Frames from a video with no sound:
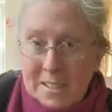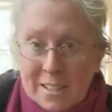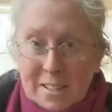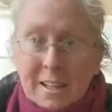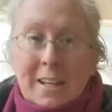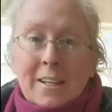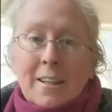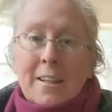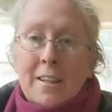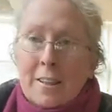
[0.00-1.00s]
distilling
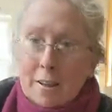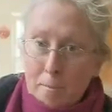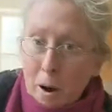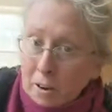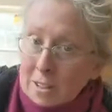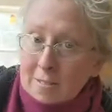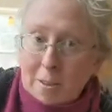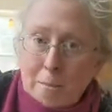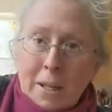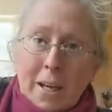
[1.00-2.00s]
the parts
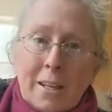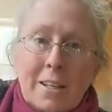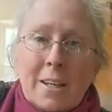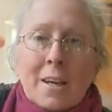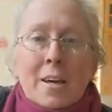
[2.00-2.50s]
of the plant.